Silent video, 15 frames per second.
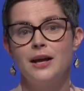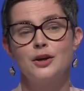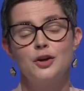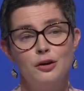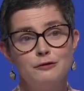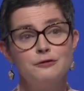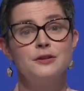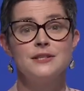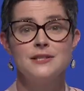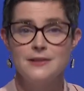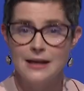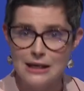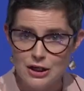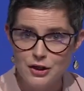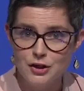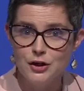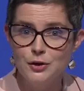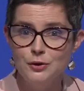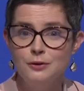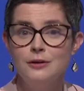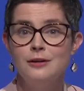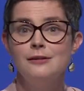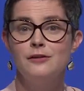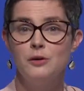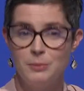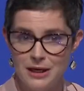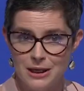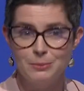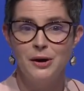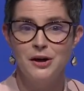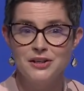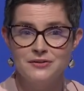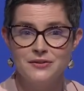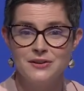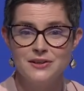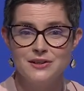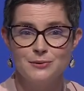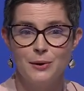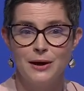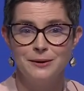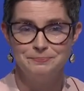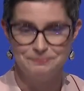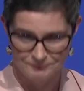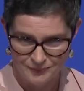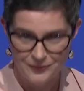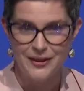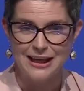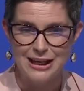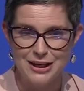and conference. Thank you for being part of it as well. Thank